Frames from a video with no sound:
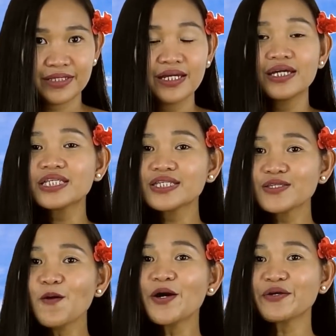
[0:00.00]
It's
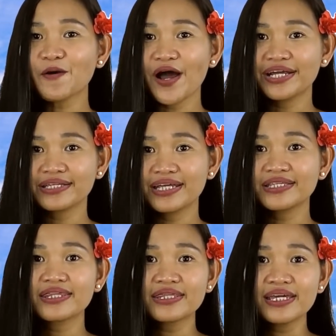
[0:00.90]
so ironic that
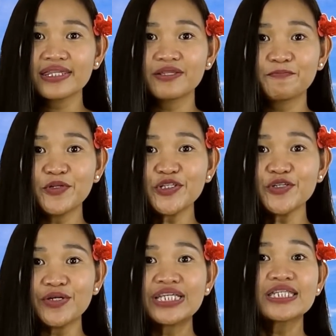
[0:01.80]
the thing that puts
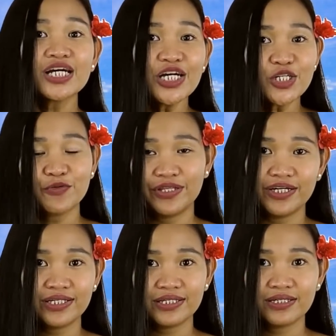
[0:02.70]
you in touch with
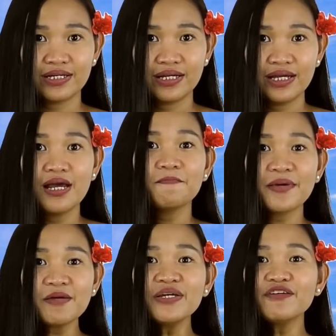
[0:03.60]
us
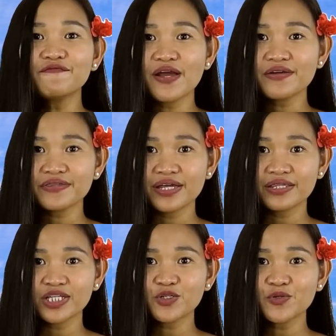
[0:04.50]
may be the very thing
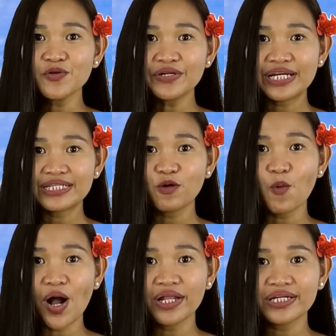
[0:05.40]
that's ruining the
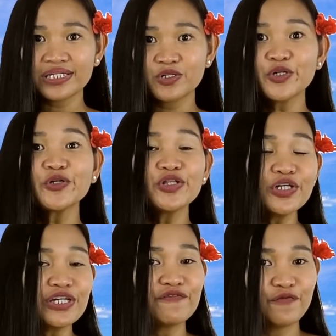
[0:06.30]
qualities you're
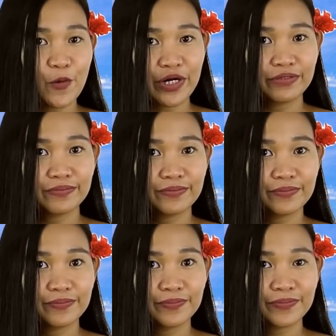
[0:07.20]
looking for.
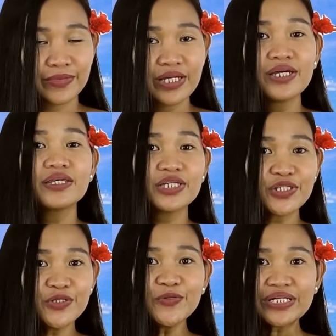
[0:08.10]
This
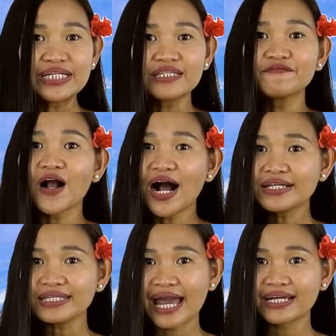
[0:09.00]
new ease of
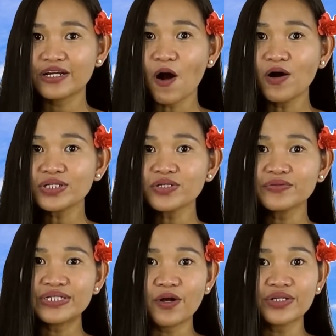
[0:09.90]
contact can also
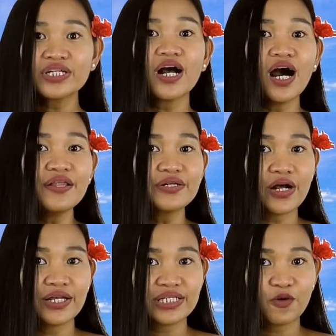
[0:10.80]
result in other
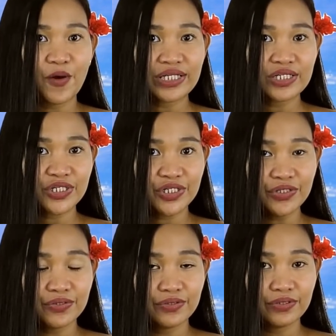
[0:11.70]
consequences
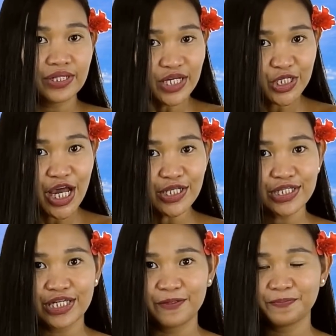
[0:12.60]
too, like
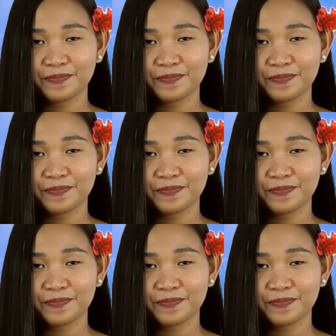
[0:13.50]
jealousy.